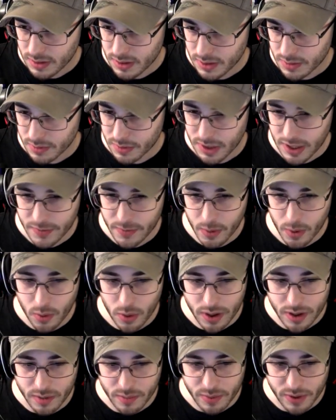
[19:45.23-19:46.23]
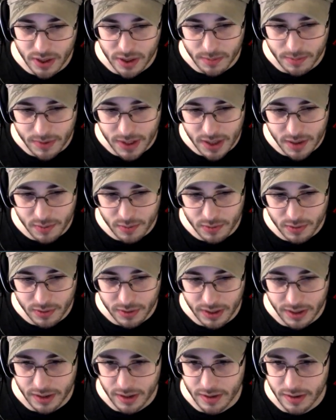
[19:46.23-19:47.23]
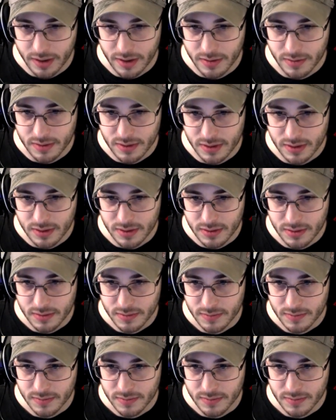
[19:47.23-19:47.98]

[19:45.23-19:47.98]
And we'll give them a water pipe. Okay, yeah, they use this.